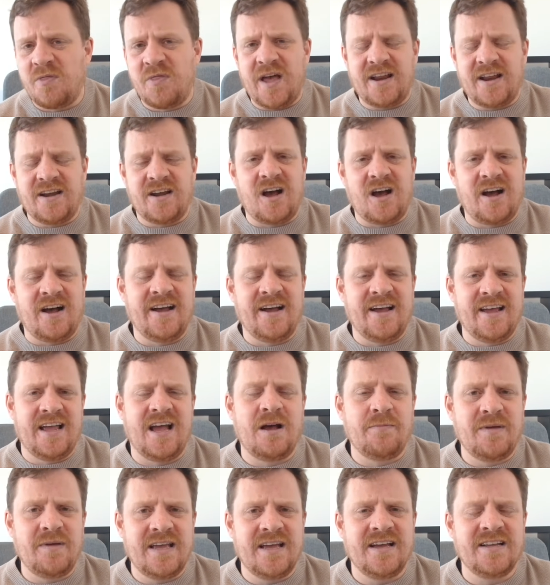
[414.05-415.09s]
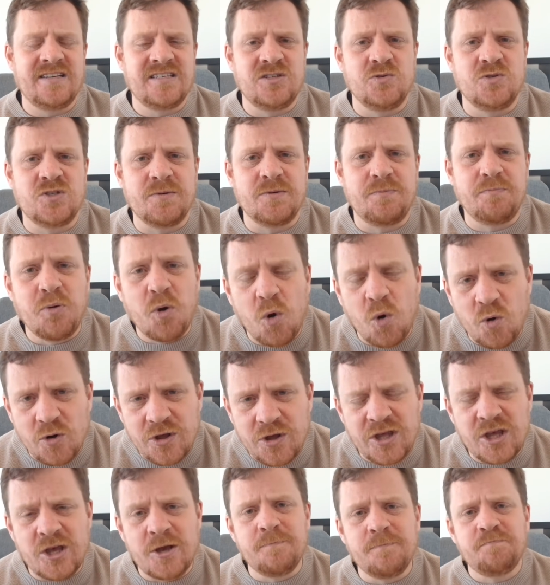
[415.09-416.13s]
then I am here to
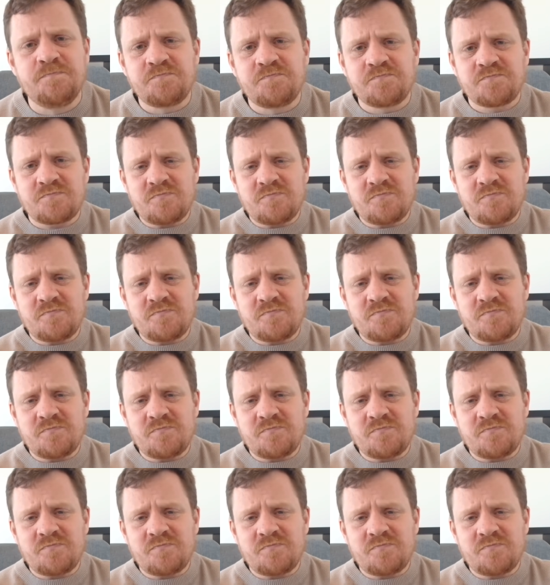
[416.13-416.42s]
support you.